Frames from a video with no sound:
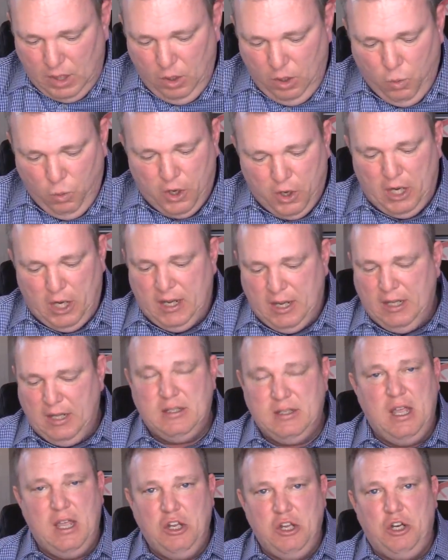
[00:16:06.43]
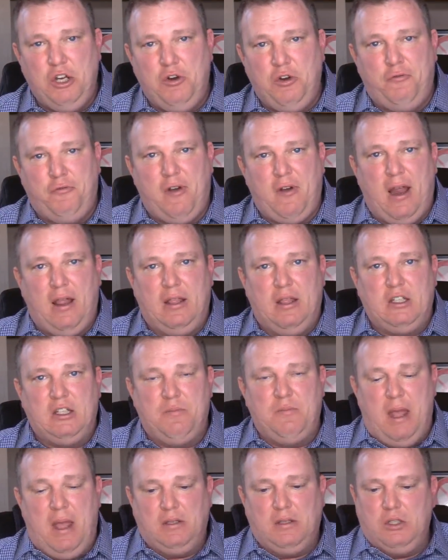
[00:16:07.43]
We're going to continue to do final
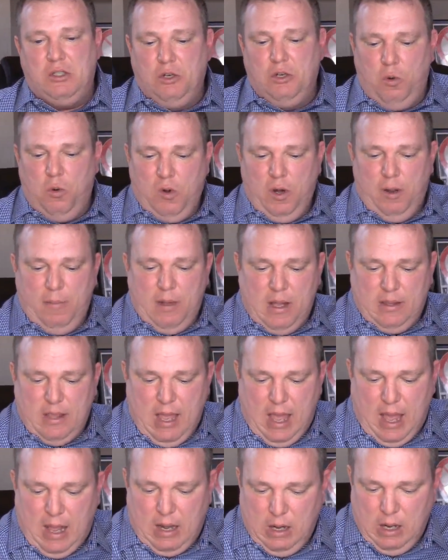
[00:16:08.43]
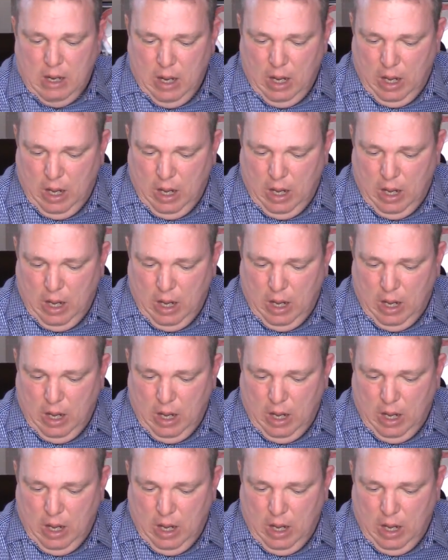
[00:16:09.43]
expense, so don't worry about that.